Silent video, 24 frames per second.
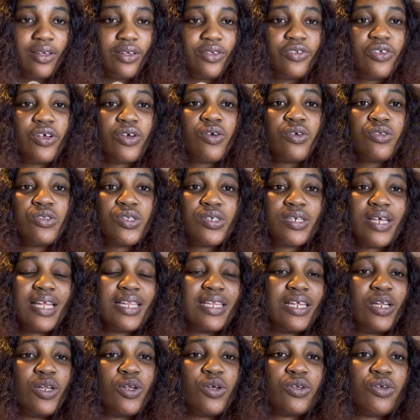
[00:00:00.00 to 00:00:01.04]
You're going to get
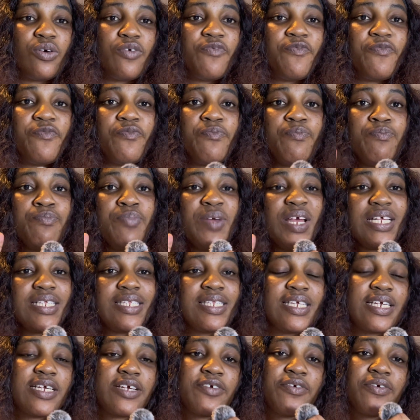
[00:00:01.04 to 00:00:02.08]
a lot of
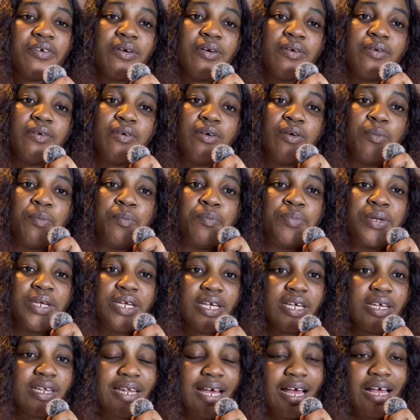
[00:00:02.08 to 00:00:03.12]
basic
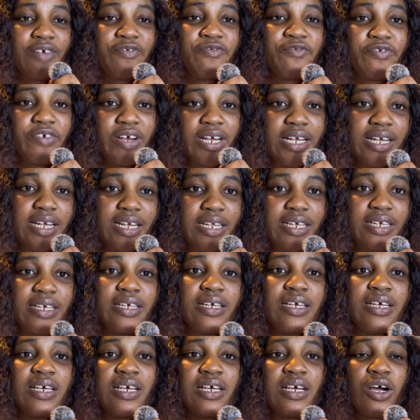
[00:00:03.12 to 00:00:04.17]
beginner friendly
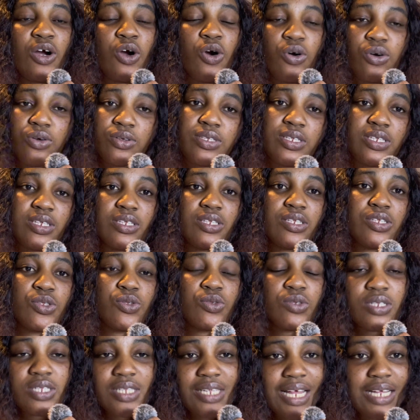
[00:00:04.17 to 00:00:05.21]
courses to
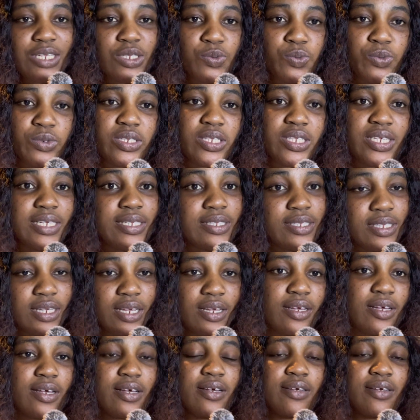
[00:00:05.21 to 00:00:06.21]
start with in tech.